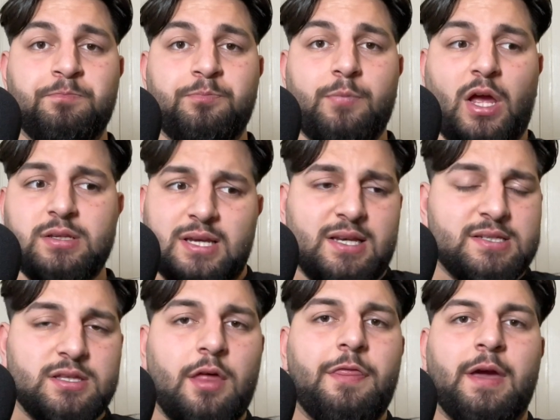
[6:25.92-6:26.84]
I was like, it's
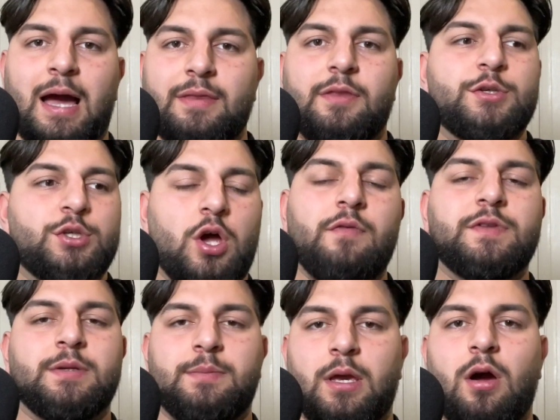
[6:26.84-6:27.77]
nothing. I deserve
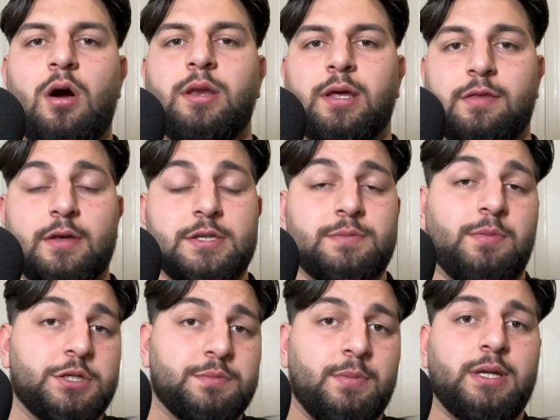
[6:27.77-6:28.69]
to be earning this
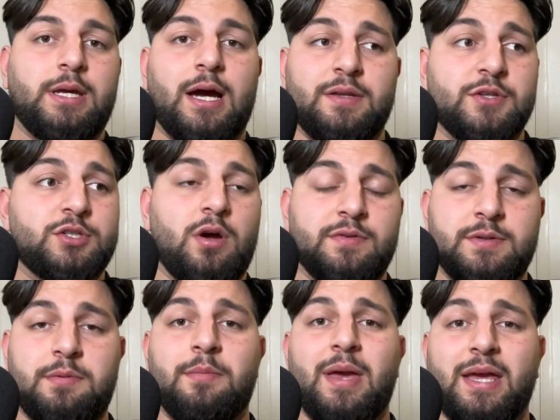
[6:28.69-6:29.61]
much money. I deserve to
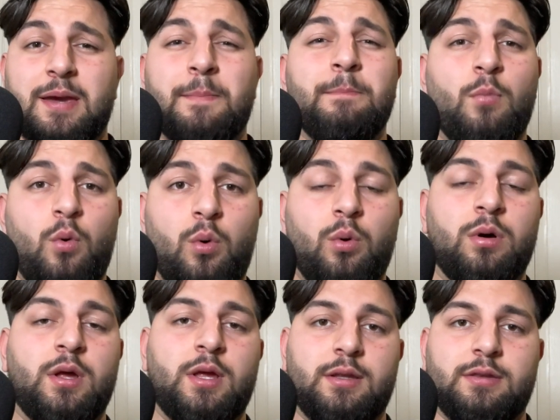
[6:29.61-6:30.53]
be making more
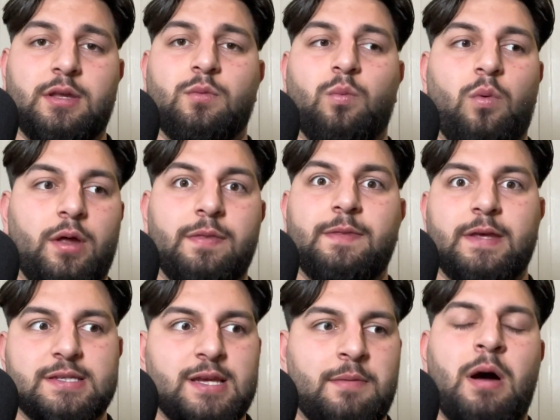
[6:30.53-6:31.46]
than what
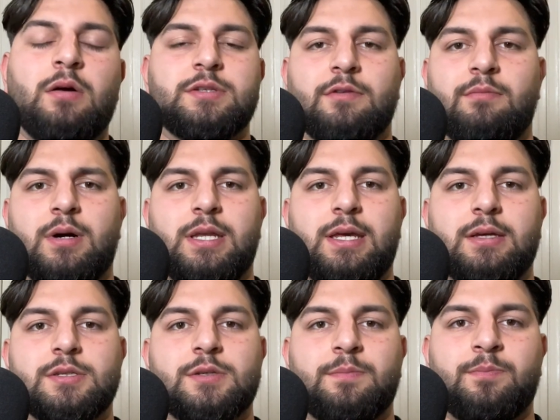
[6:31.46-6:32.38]
this amount of money
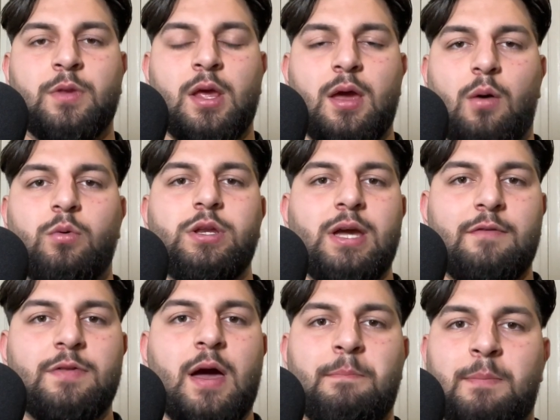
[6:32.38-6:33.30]
is. When you
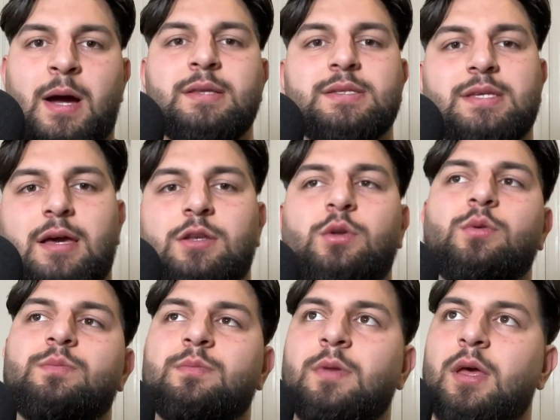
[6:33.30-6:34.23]
have that mindset and
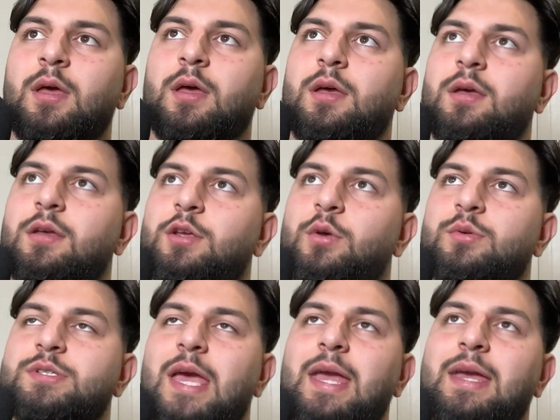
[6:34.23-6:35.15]
you
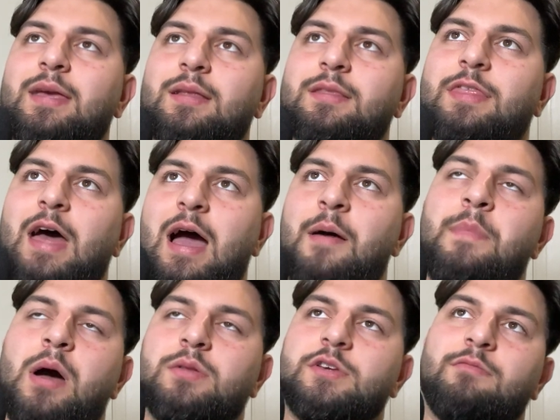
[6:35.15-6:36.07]
take that
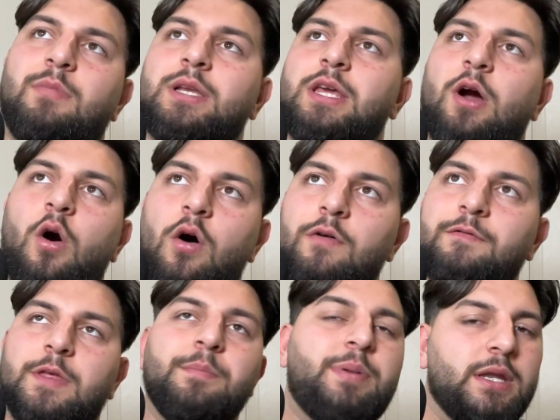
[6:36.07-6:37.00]
amount of money off
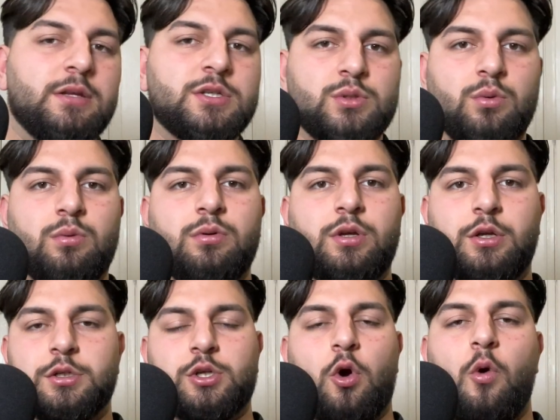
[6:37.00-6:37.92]
the pedestal, you
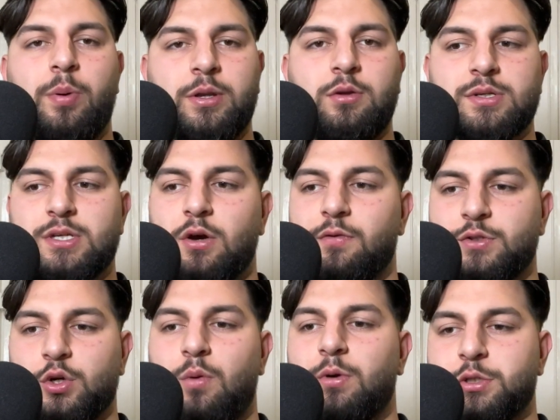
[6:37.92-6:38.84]
just open yourself
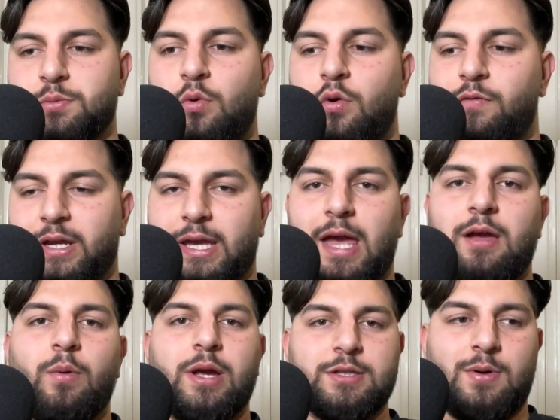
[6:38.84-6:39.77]
so much more of a
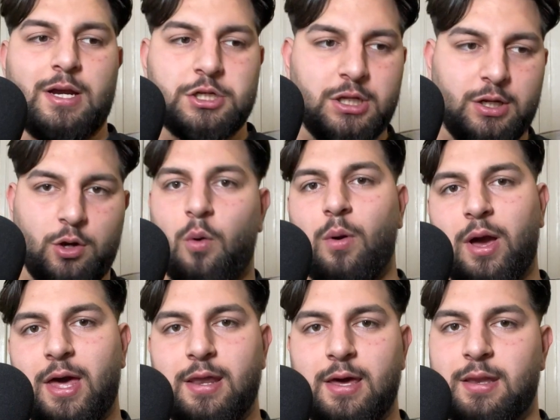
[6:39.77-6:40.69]
gateway to actually go
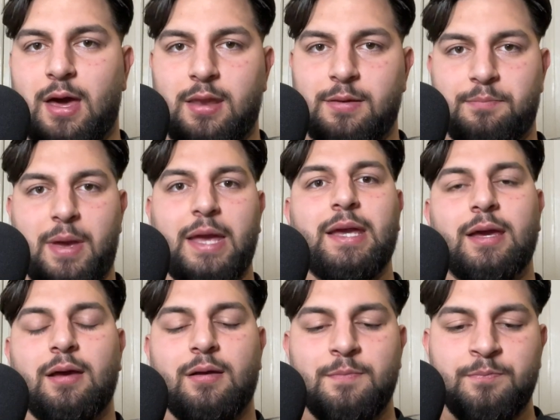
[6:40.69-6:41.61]
ahead and make
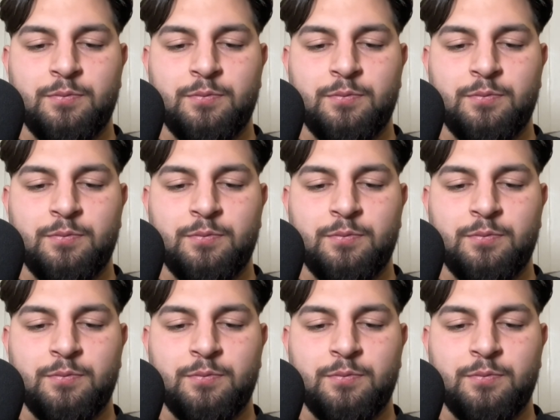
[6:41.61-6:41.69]
it.